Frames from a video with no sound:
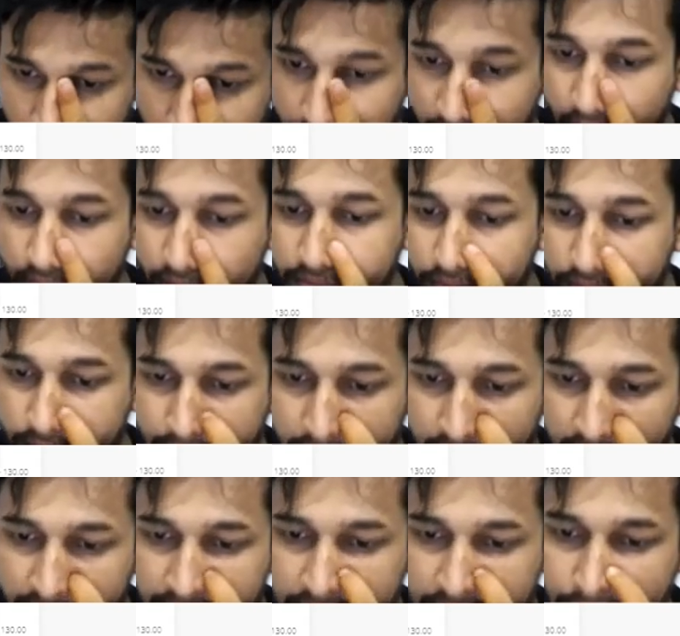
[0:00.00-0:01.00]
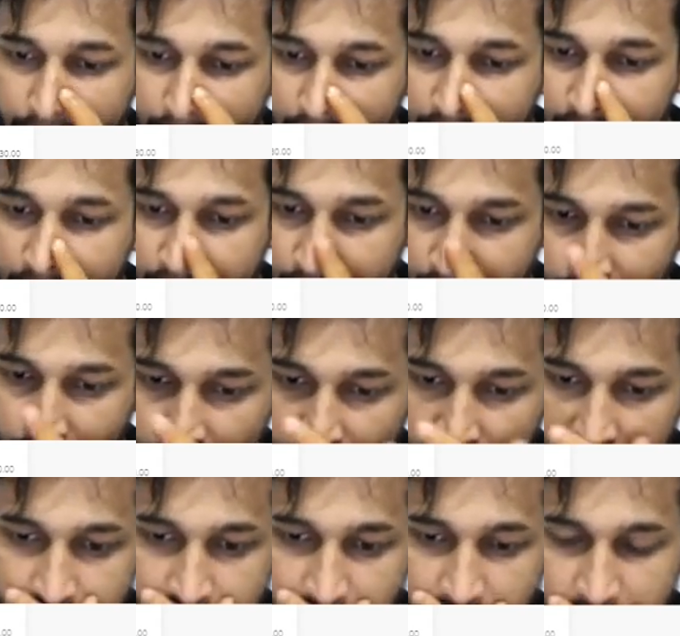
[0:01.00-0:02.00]
How to trade with 100 or
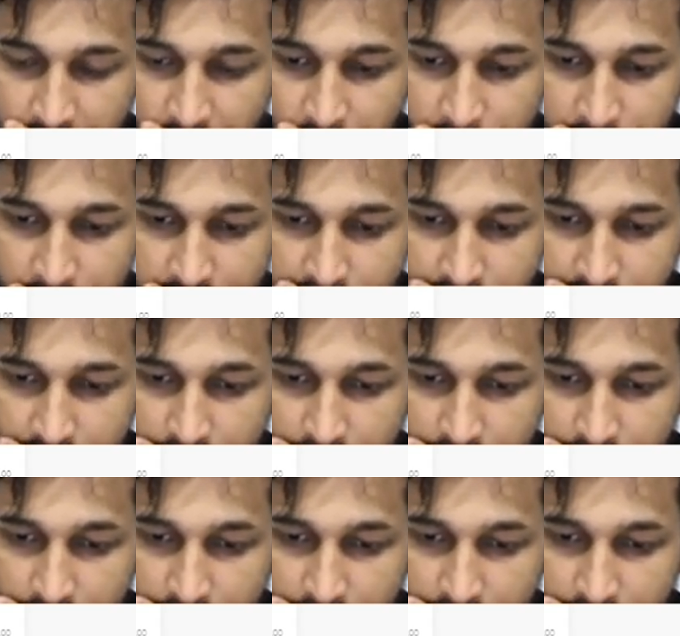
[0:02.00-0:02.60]
150 rupees?